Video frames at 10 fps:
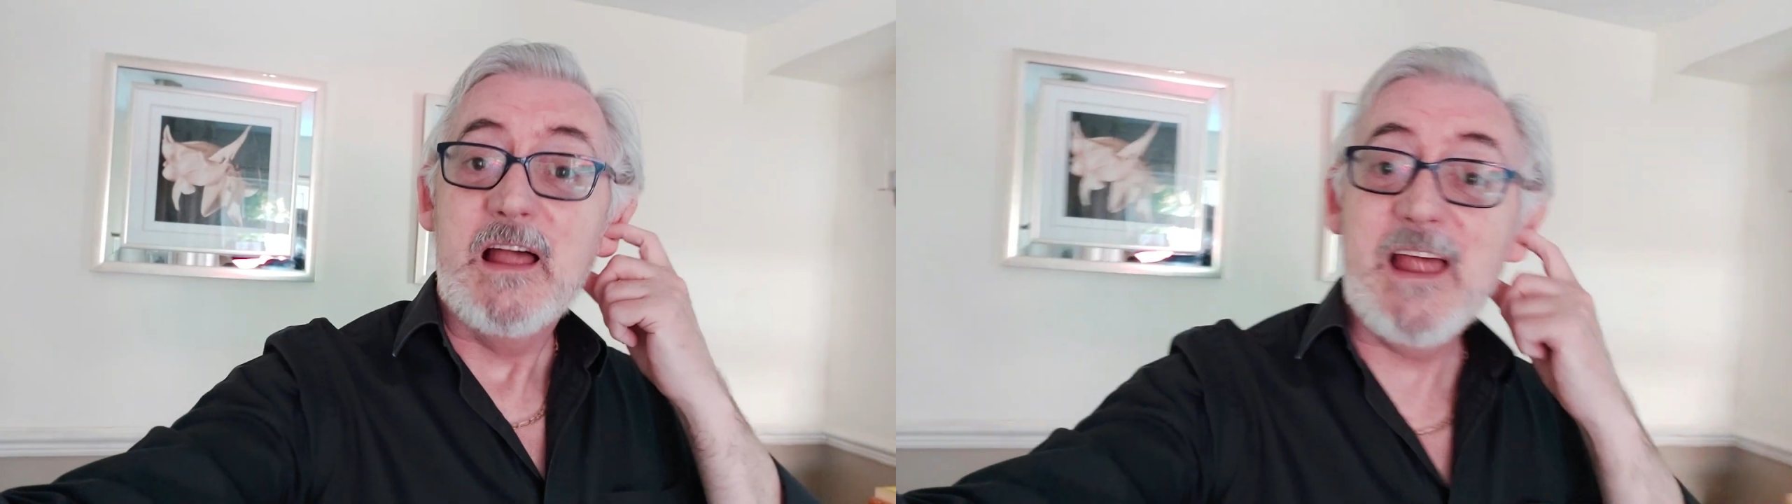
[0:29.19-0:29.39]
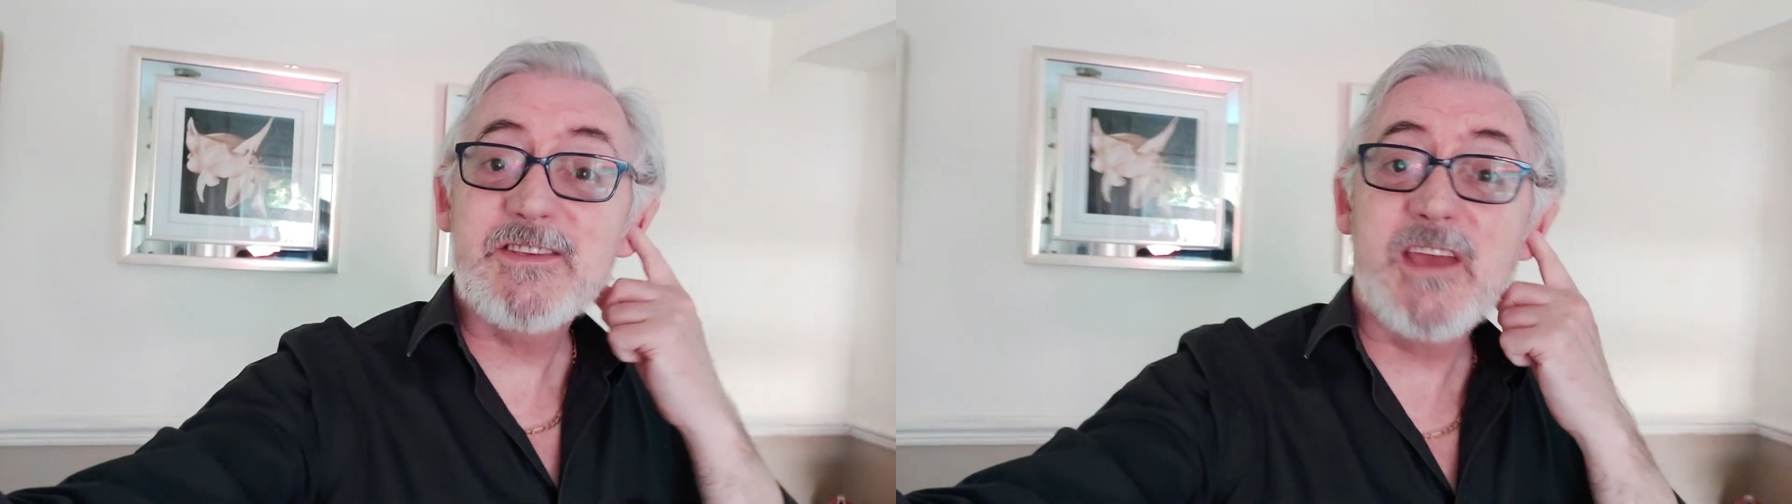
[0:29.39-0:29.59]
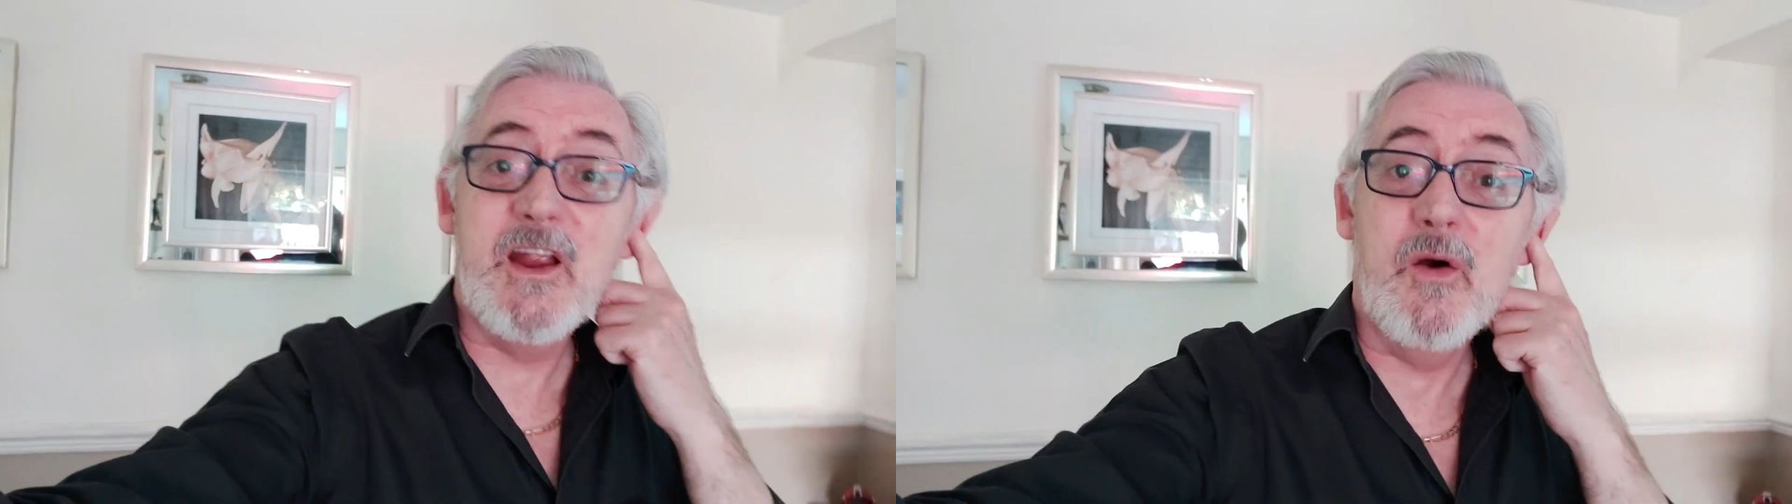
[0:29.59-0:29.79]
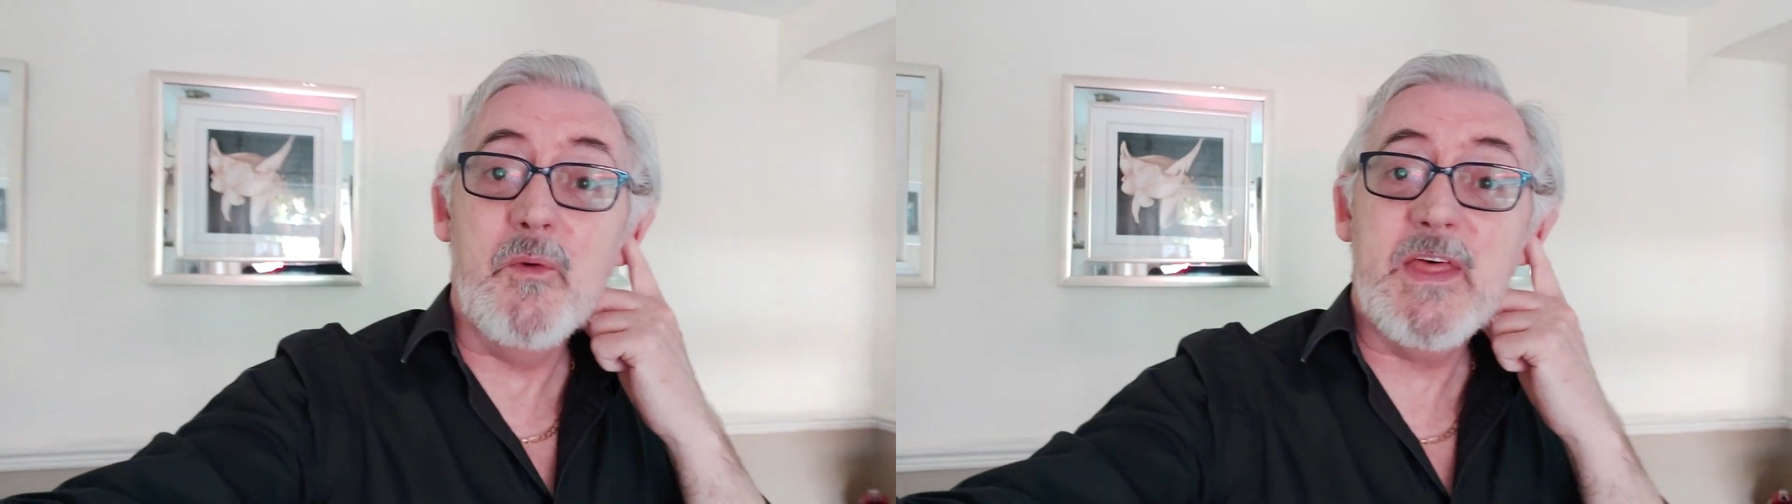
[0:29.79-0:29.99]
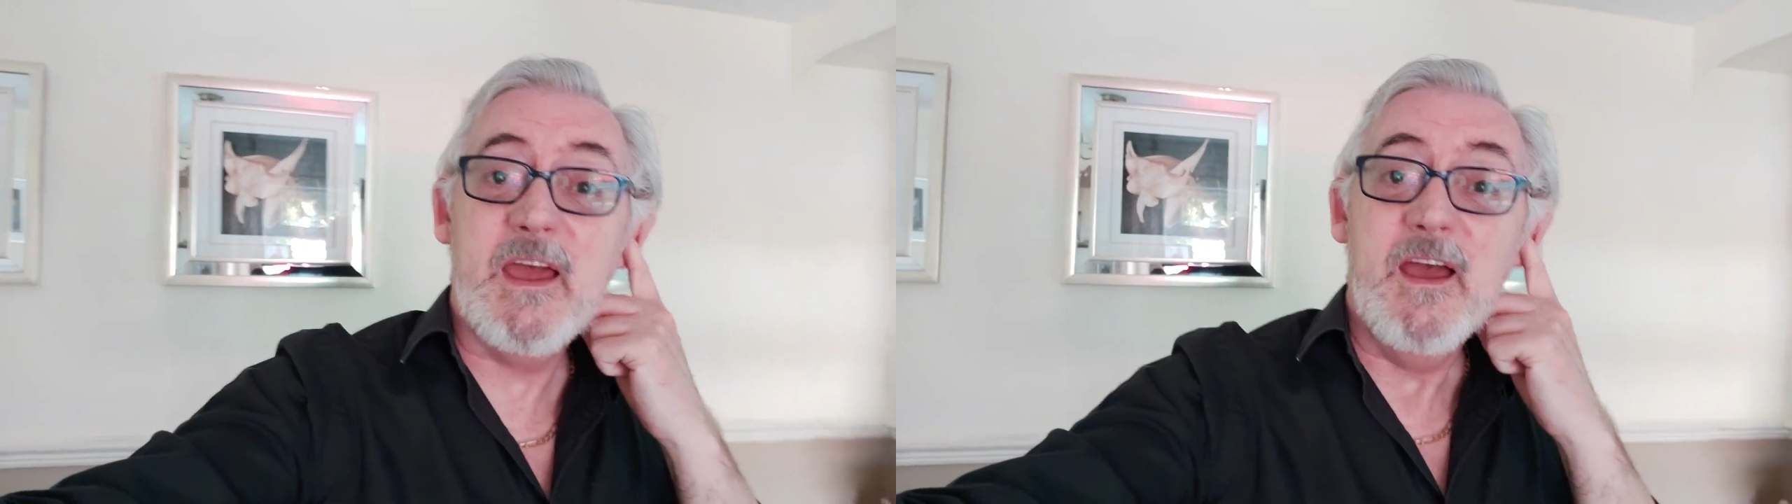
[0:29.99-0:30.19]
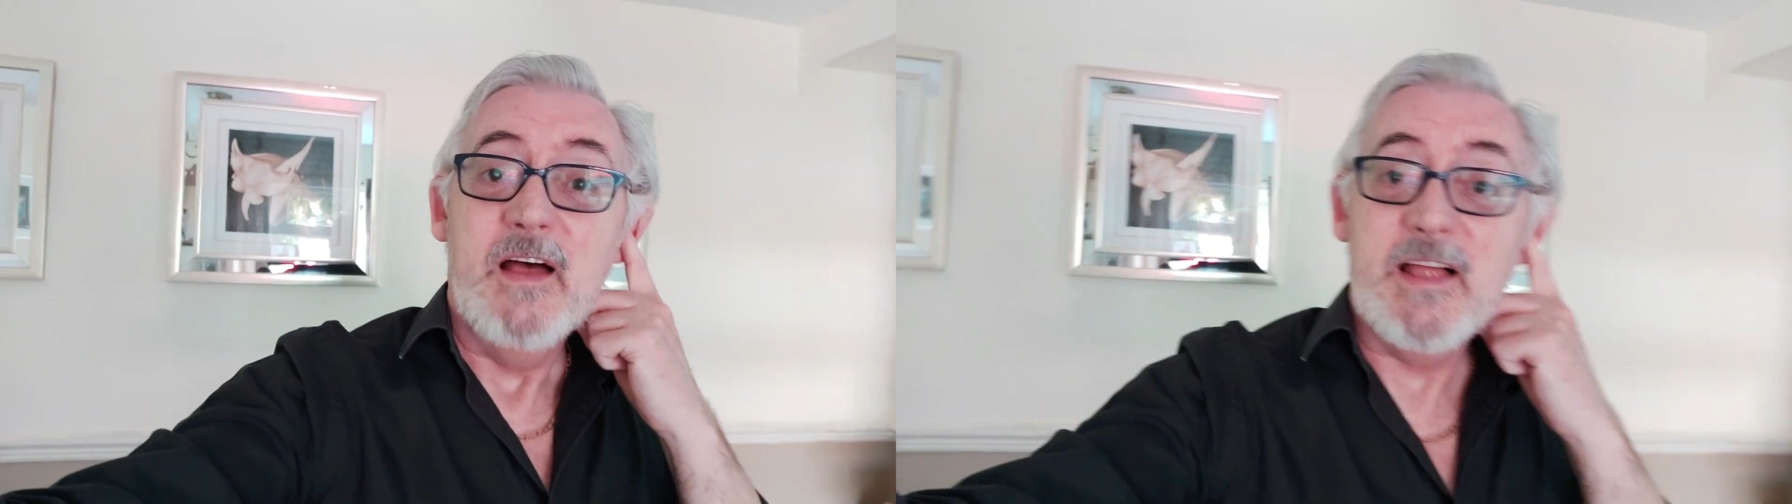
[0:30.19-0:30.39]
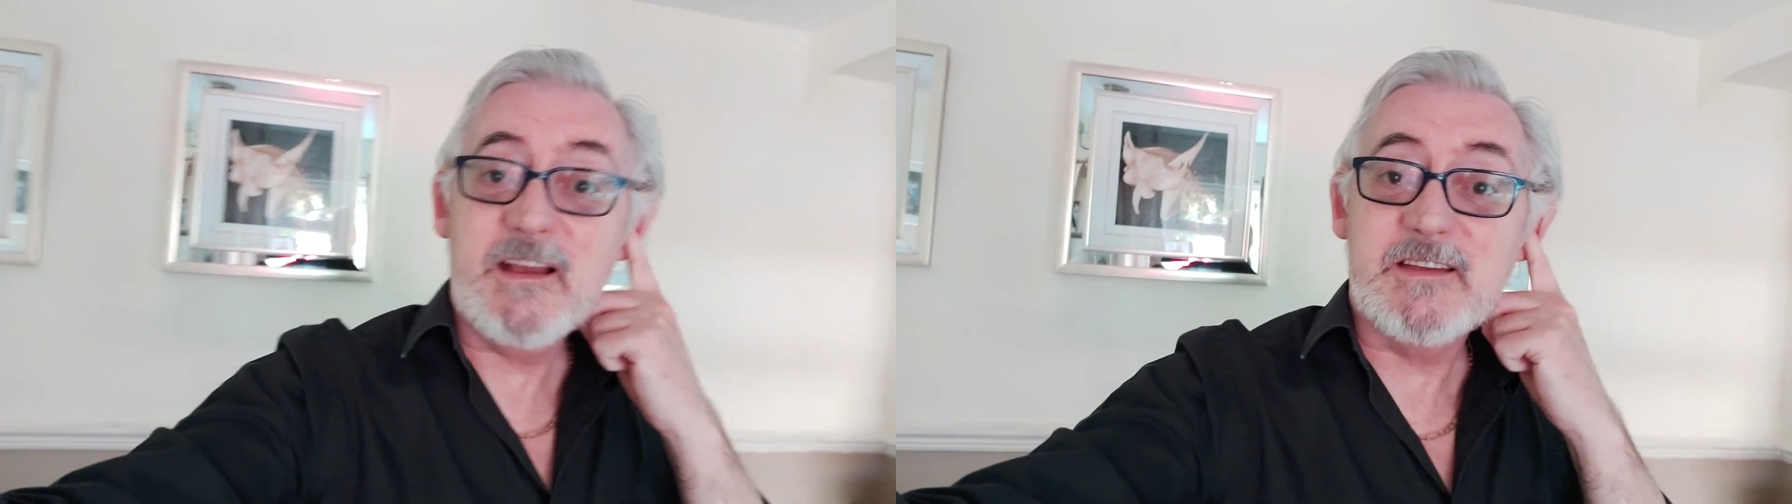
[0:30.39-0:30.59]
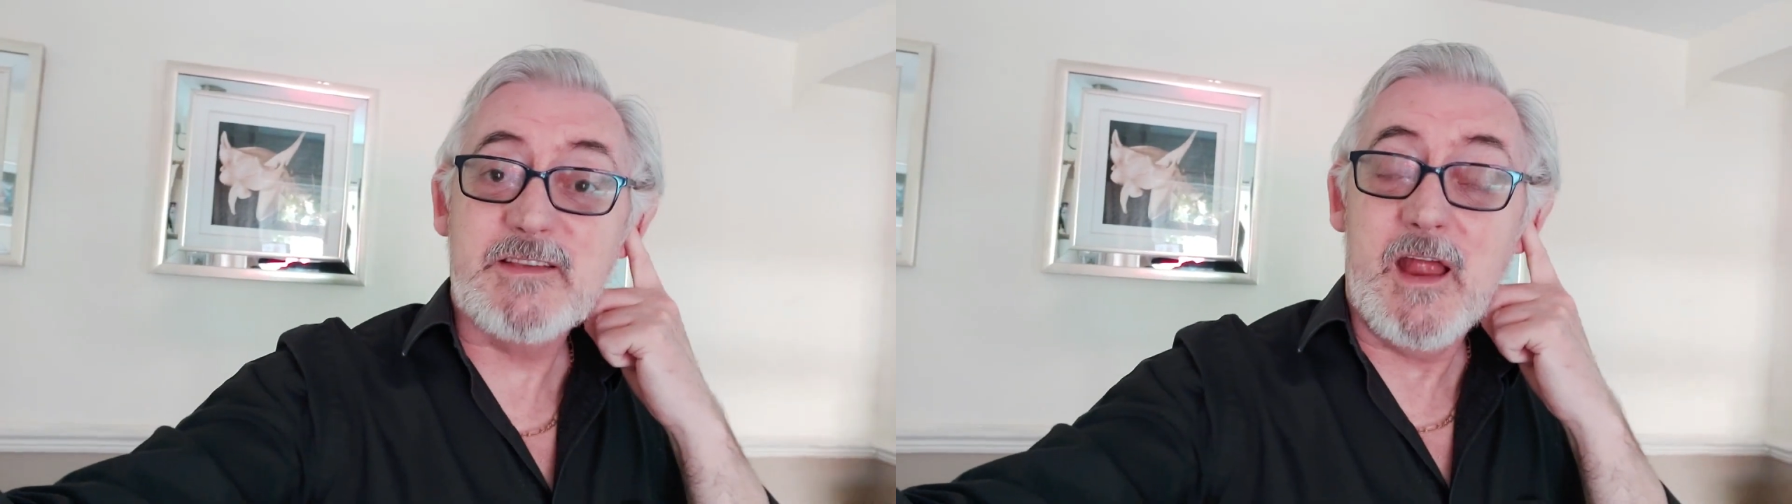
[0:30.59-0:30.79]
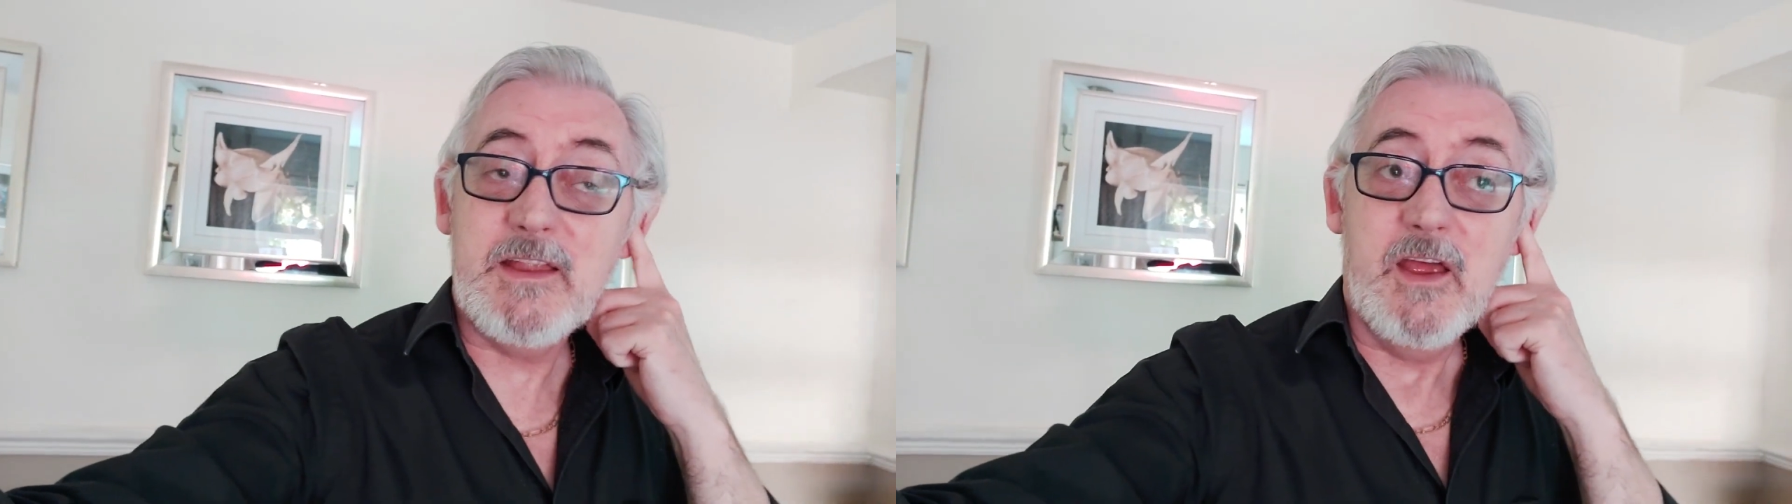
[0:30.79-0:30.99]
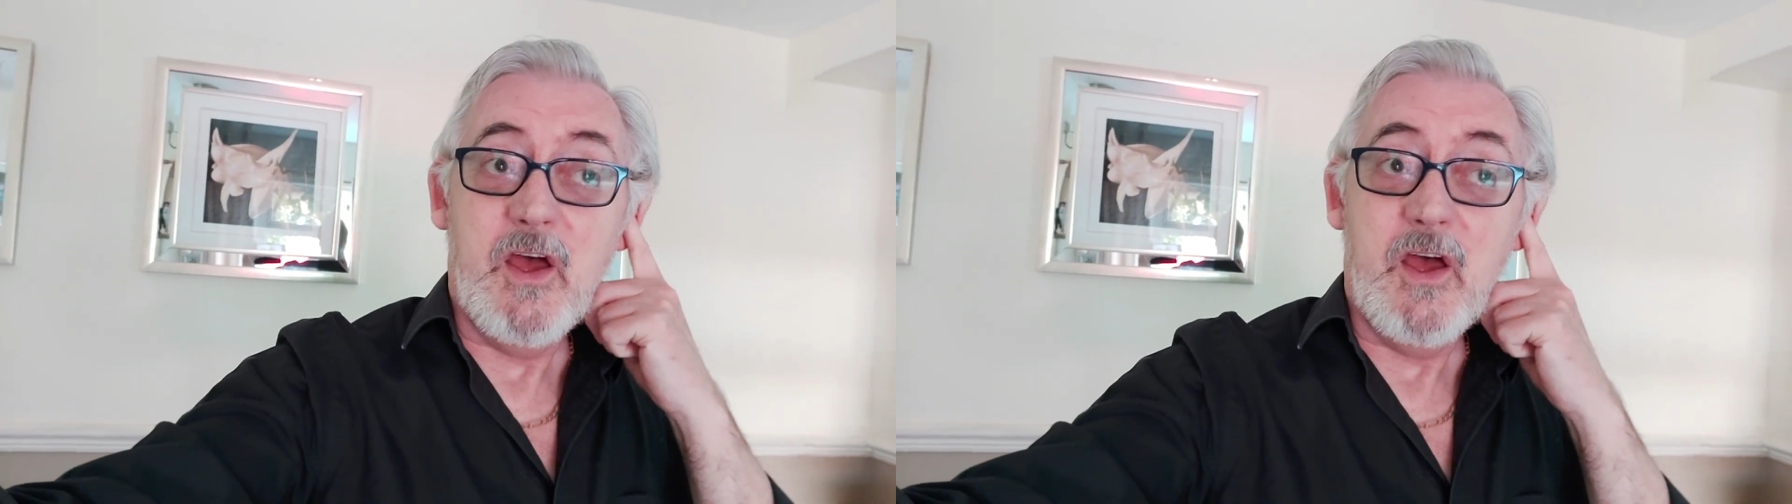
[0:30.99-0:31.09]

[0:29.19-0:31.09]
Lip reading: Let's get on with it. Like I said